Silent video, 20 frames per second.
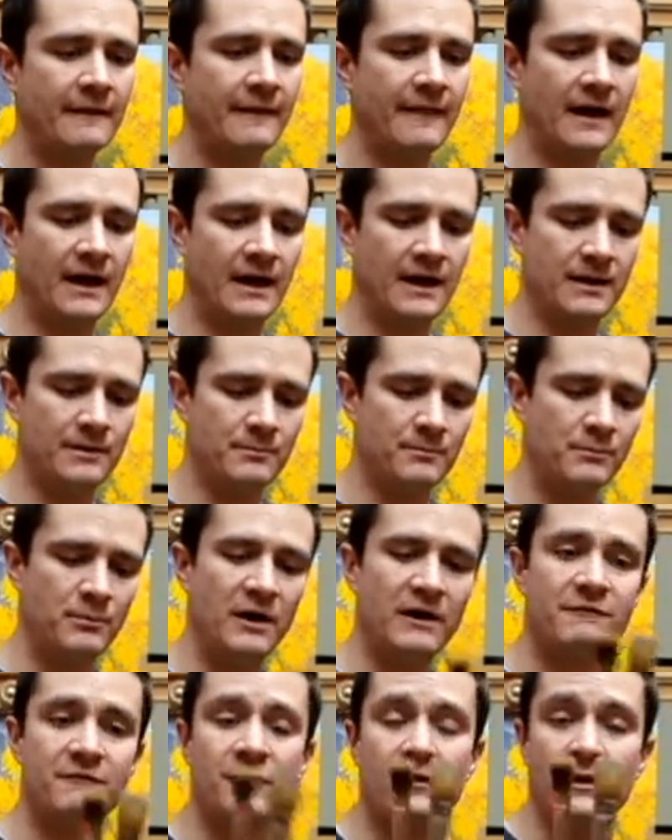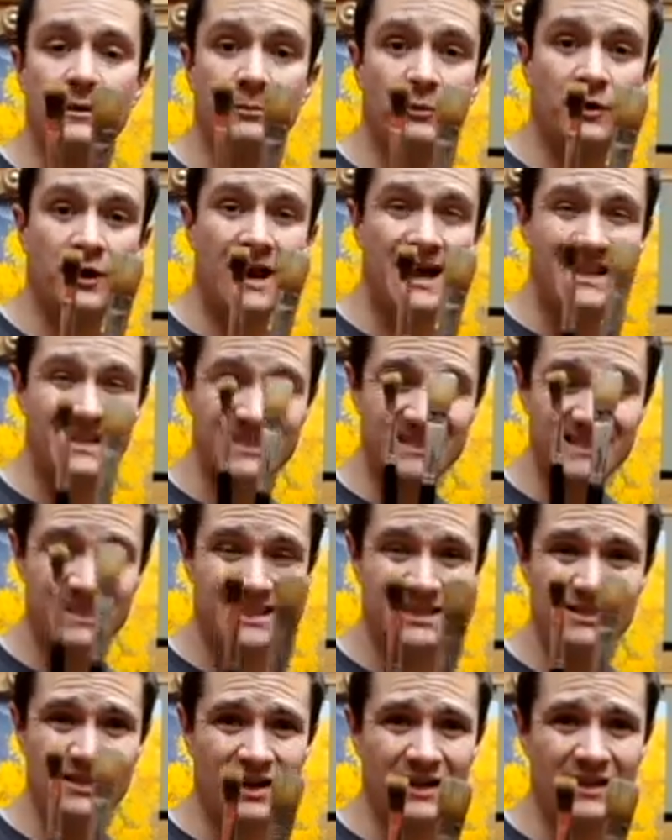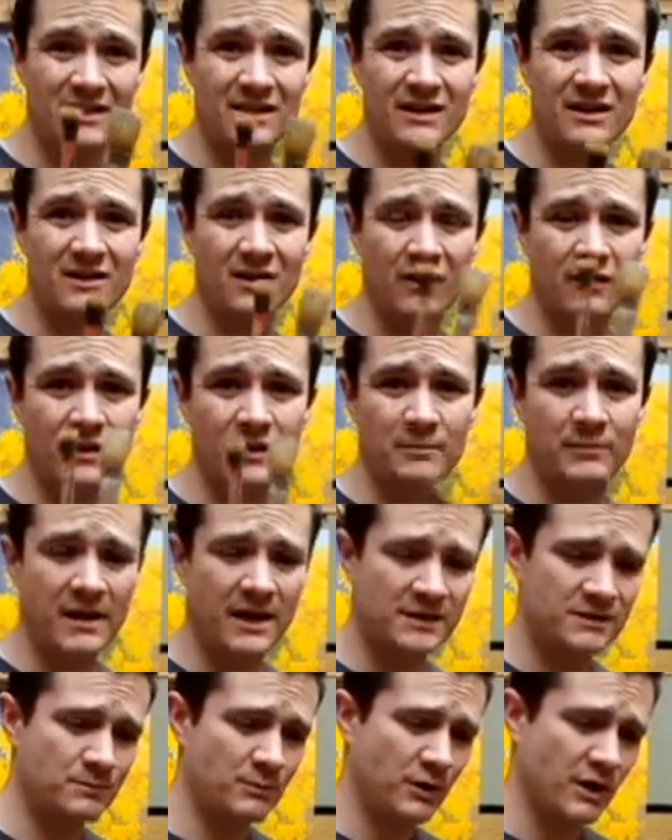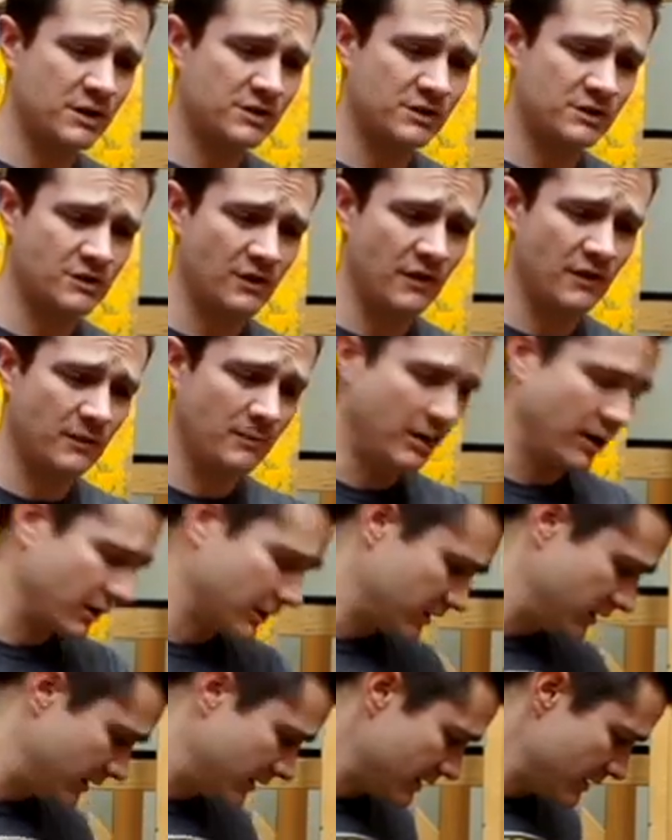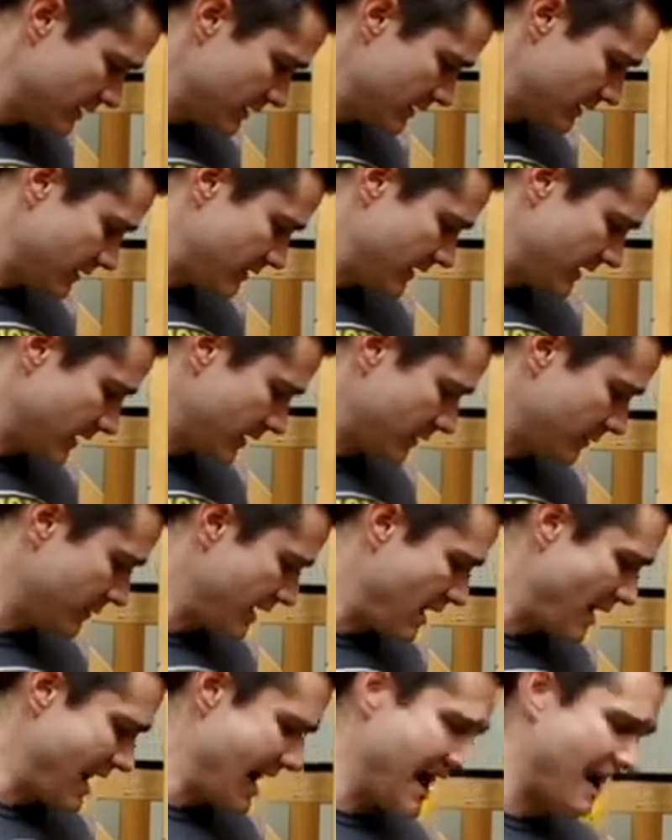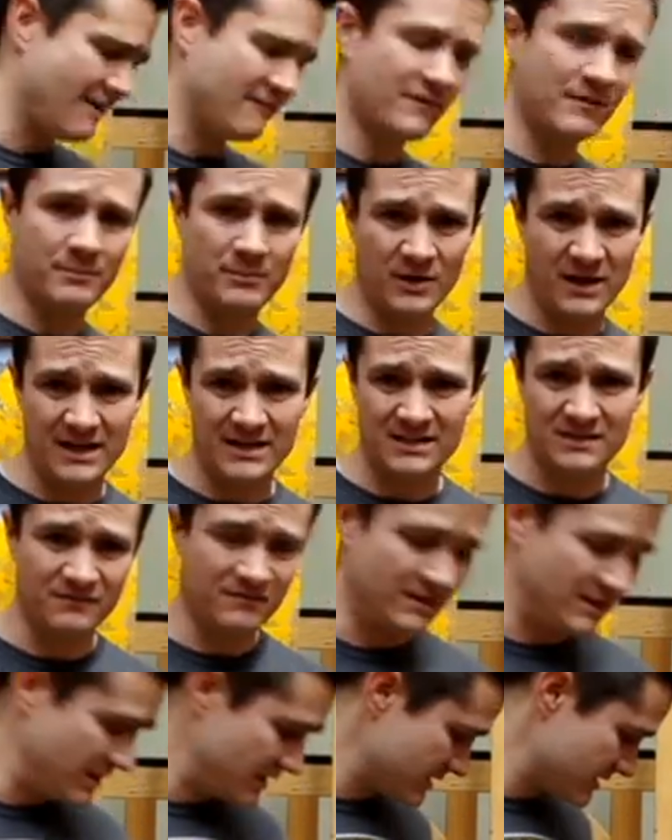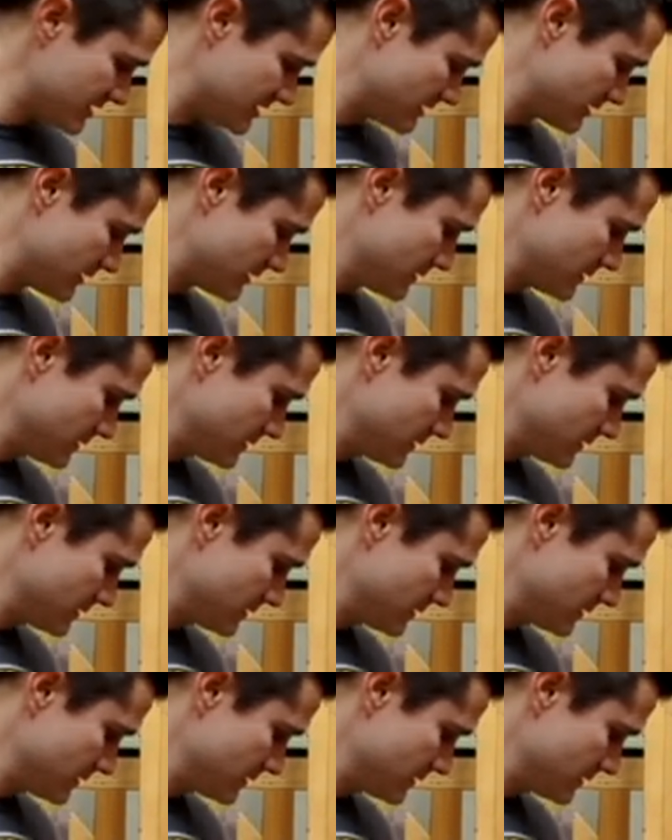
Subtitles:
But for the price, these I think are the best brushes on the market. They are about half the price of this,